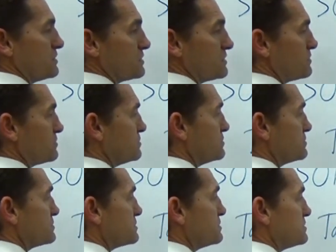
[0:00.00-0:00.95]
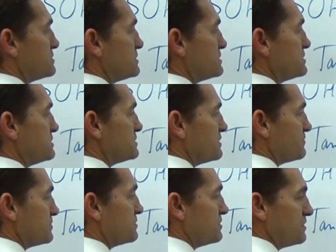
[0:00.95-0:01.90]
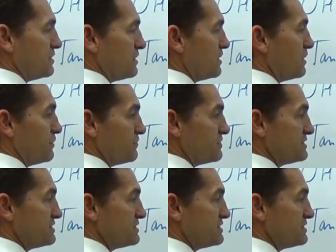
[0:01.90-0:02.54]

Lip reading: equals 67 over